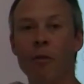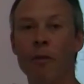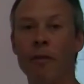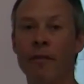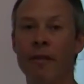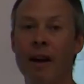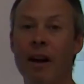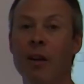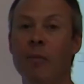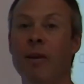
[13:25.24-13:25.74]
over
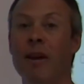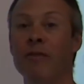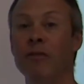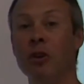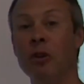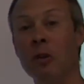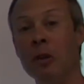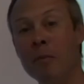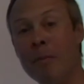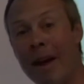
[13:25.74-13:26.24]
volume. You have
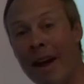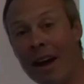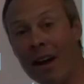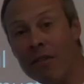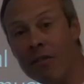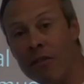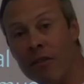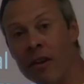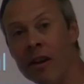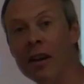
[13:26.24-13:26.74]
to know the
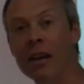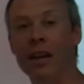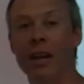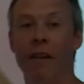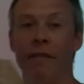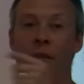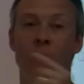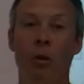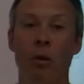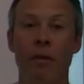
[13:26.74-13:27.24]
mass,
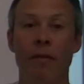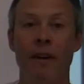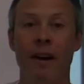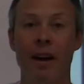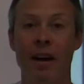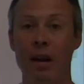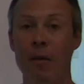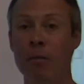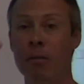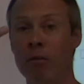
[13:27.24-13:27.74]
you have to know the
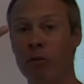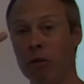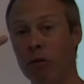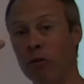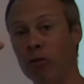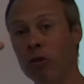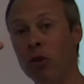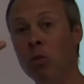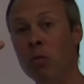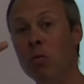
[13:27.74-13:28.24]
volume, so
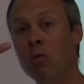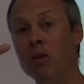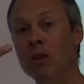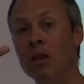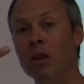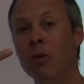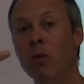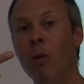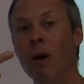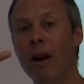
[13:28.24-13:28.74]
there's 2
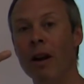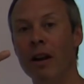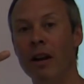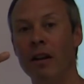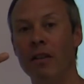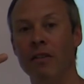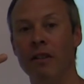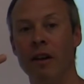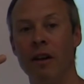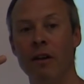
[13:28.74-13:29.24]

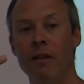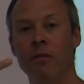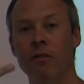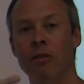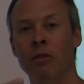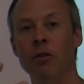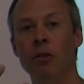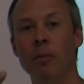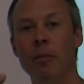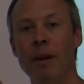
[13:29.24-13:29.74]
quantities there,
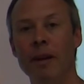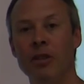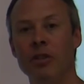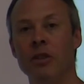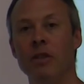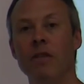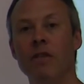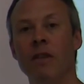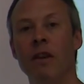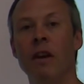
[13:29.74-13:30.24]
2
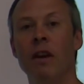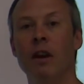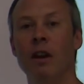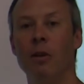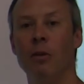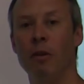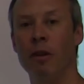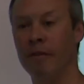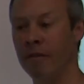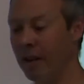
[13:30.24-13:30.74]
dimensions,
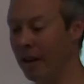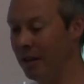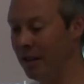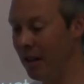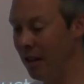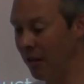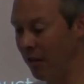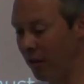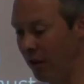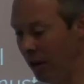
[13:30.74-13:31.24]
in order to find
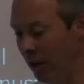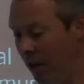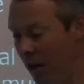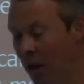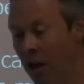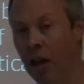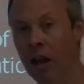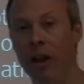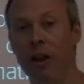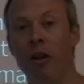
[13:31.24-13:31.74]
density.
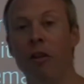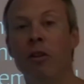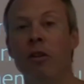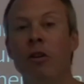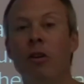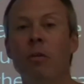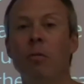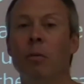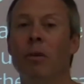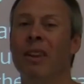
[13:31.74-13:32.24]
Another
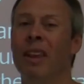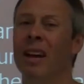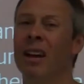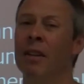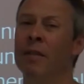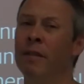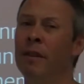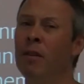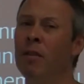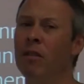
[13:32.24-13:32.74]
good one that
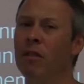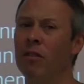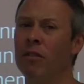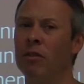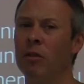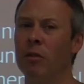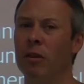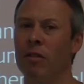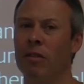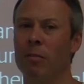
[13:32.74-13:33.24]
confuses
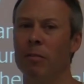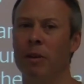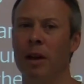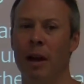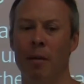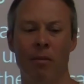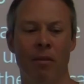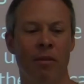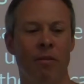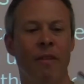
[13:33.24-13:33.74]
students
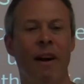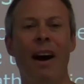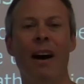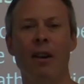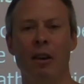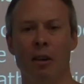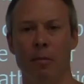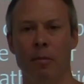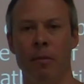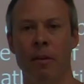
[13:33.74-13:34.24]
sometimes is
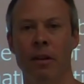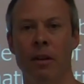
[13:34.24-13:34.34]
volume.